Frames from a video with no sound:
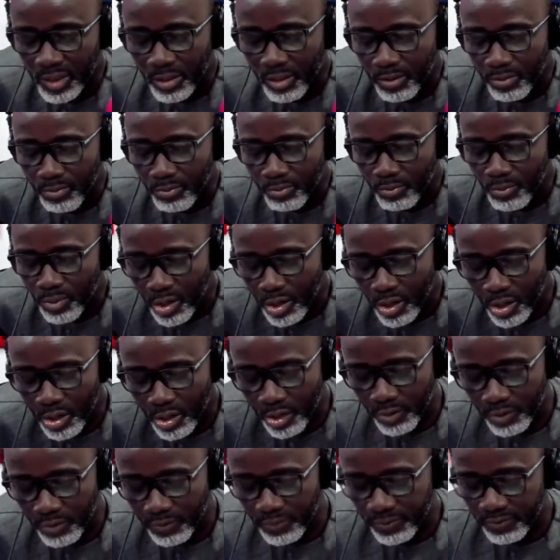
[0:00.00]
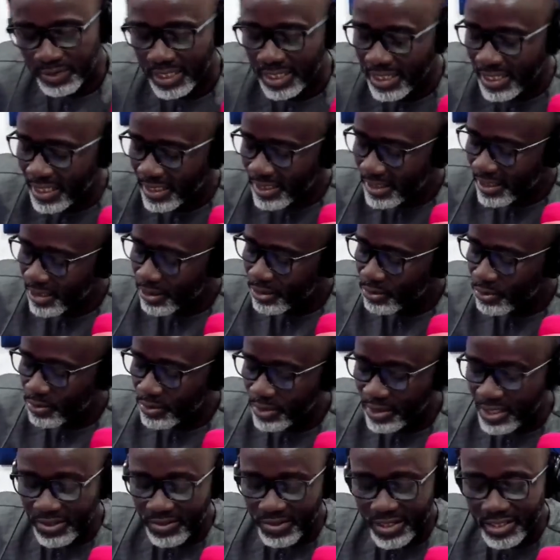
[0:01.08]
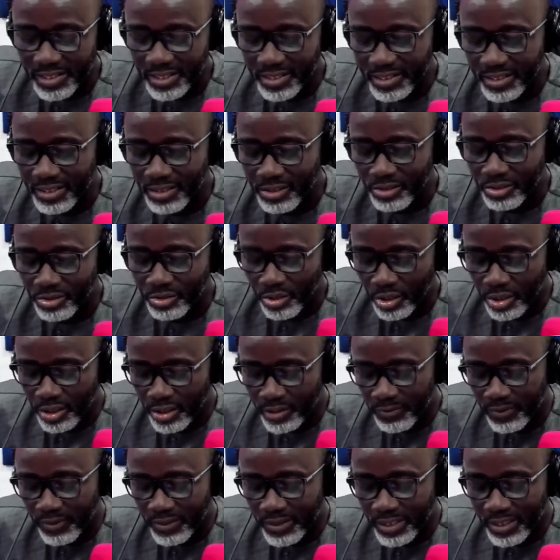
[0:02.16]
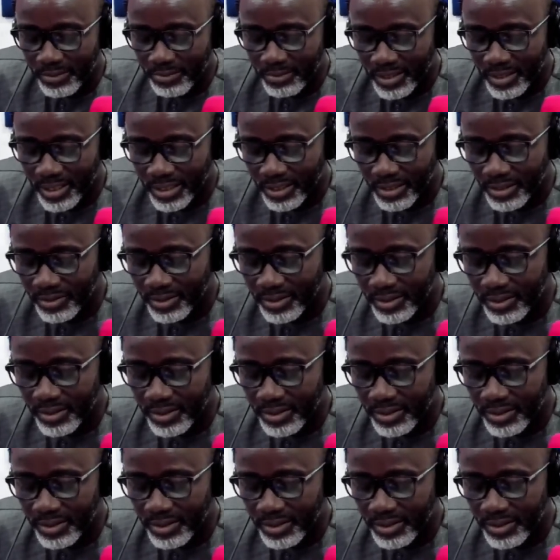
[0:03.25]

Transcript: more of the learners to generate knowledge for themselves.